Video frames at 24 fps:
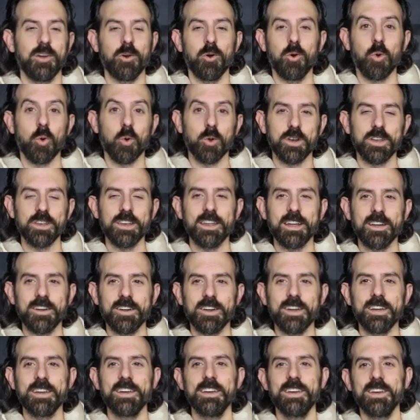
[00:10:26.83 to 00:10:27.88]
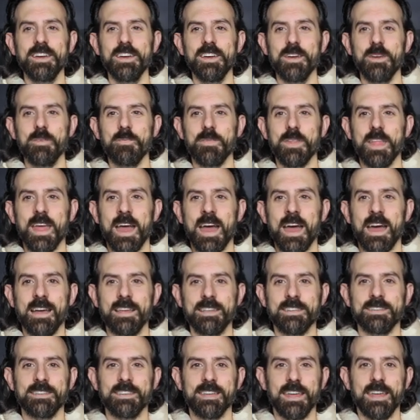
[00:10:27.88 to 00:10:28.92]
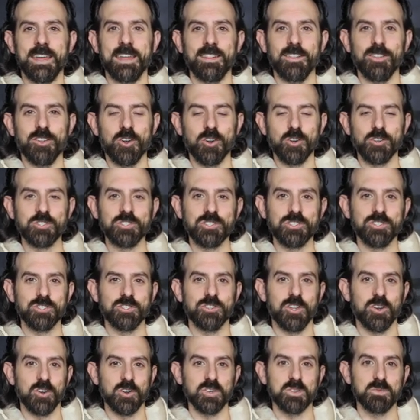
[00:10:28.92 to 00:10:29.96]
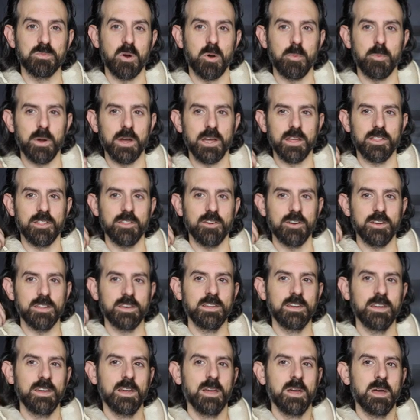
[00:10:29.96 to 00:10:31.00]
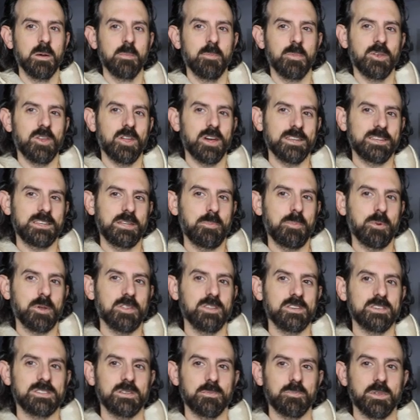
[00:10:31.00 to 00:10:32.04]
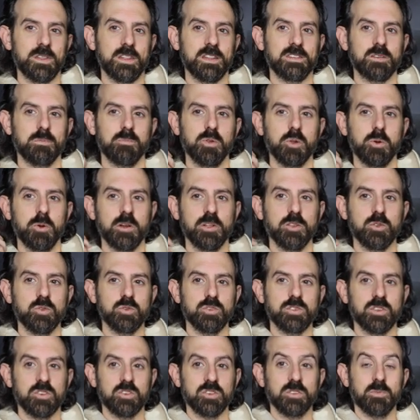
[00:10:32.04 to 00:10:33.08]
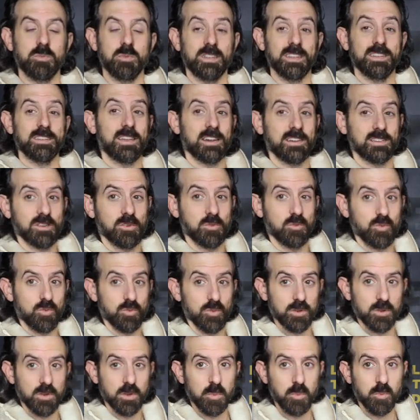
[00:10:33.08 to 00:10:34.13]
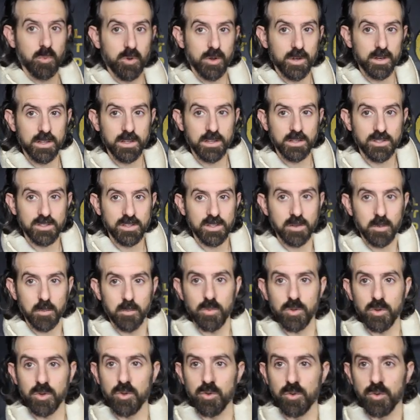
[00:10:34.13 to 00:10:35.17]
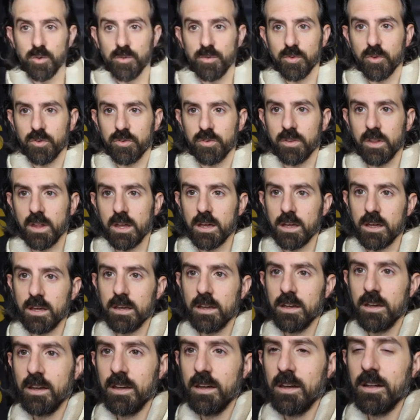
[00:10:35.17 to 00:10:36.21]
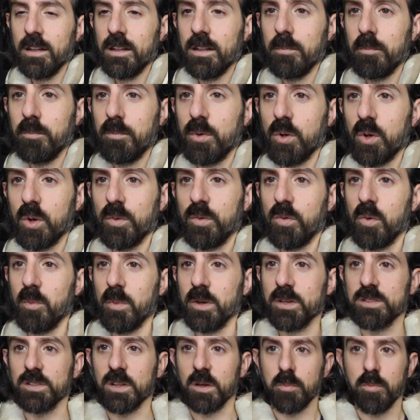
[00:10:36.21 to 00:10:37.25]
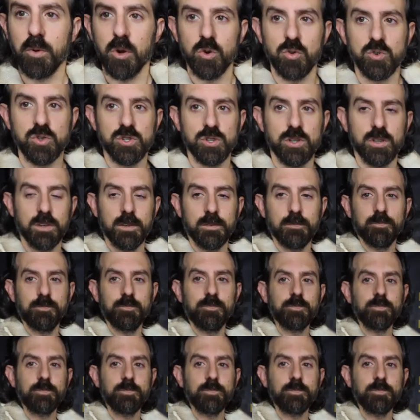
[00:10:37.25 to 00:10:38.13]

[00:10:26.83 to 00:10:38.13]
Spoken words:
ordinary as a large ball python. But not typically something that's a Blue Eye Lucy or something that's actually really pretty. And she's a beautiful snake. Beautiful Mystic Potion.